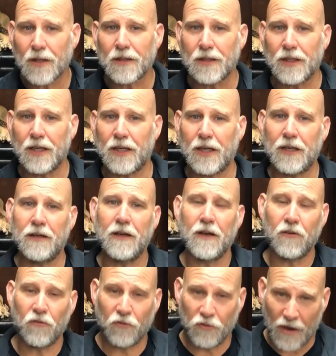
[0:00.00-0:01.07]
leading
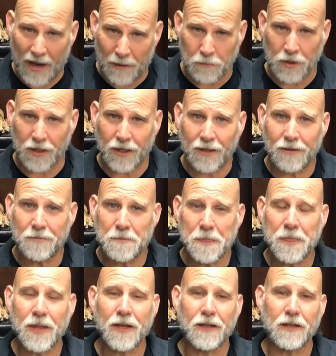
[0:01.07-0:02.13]
family,
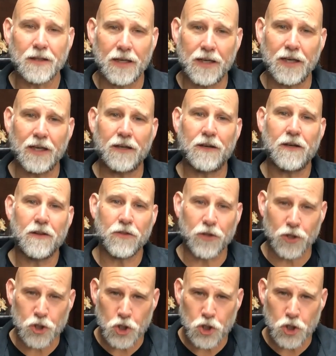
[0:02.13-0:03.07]
leading the